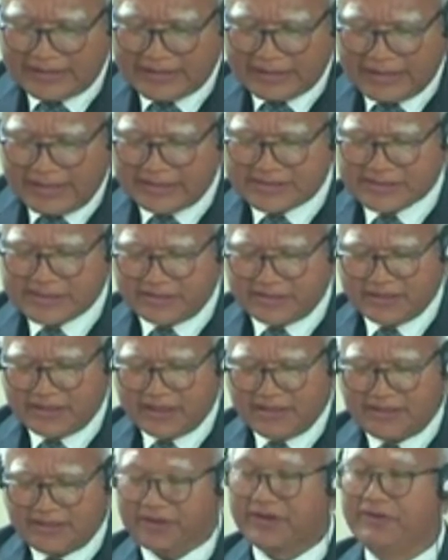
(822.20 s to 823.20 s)
a
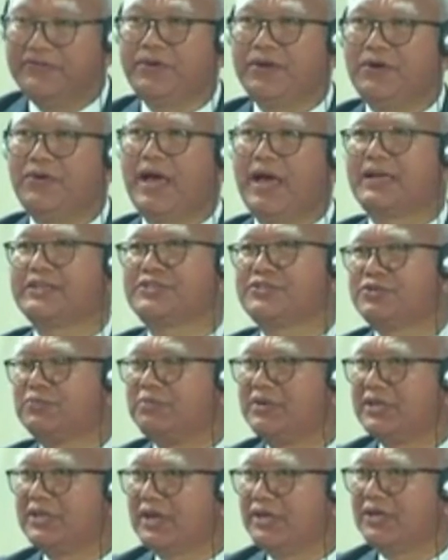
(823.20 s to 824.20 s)
certain review has to
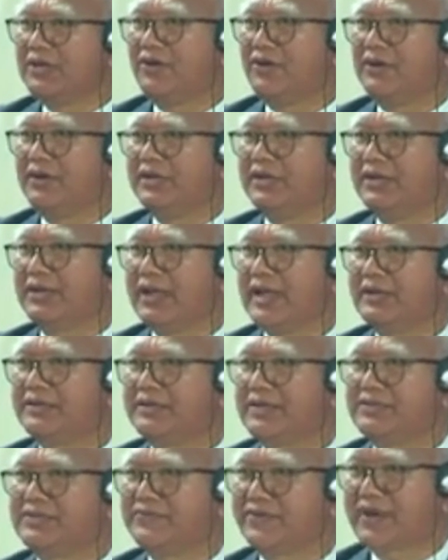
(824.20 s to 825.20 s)
be done on the Land
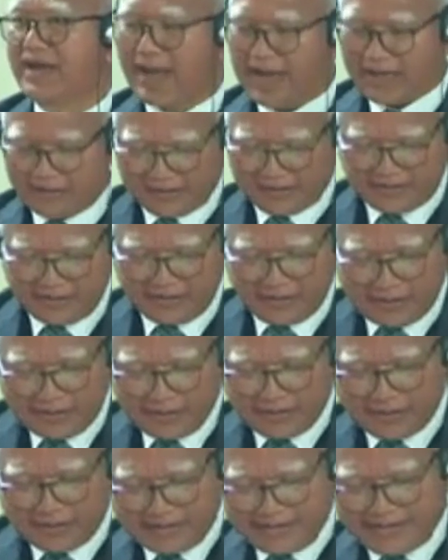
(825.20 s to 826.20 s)
Transfer Act.
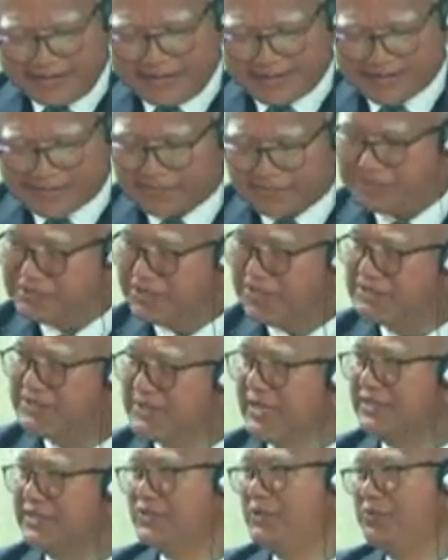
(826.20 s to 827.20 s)
The exceptions
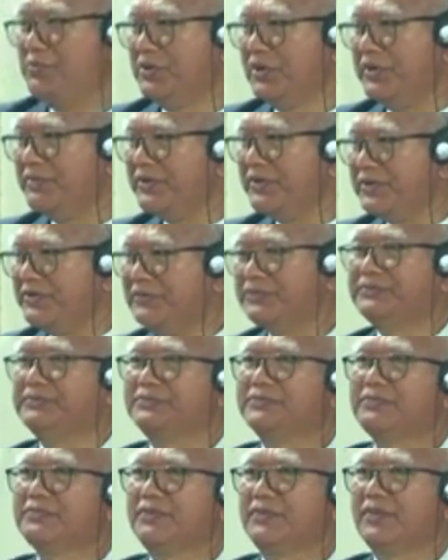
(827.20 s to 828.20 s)
has to be reviewed.
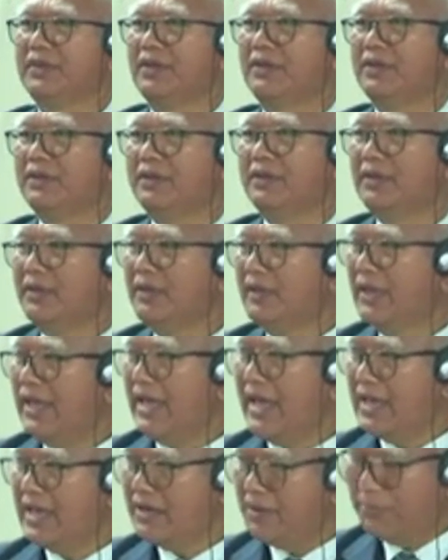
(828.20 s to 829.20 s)

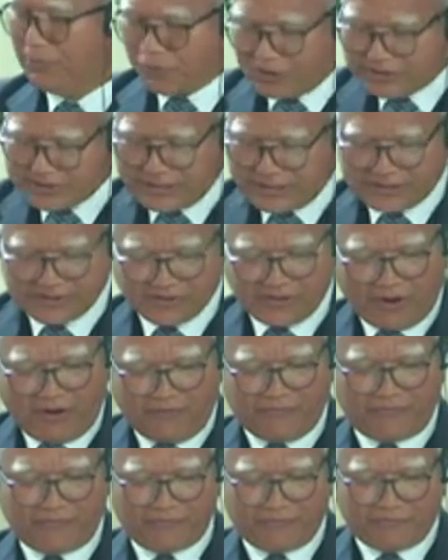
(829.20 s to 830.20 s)
And the process of
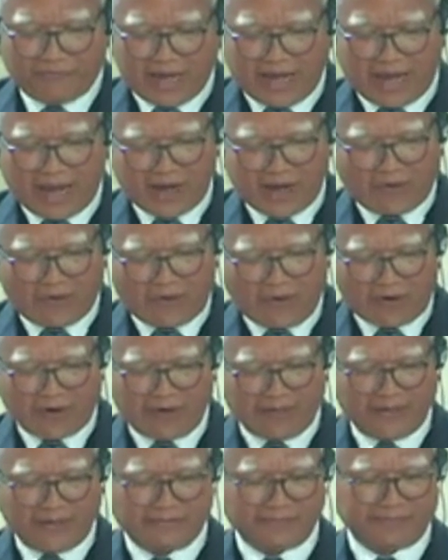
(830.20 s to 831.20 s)

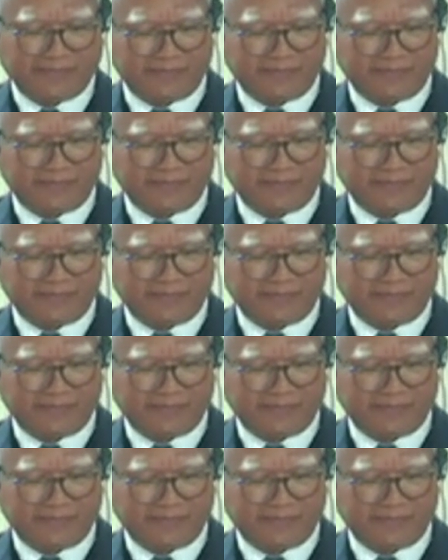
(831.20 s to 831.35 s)
according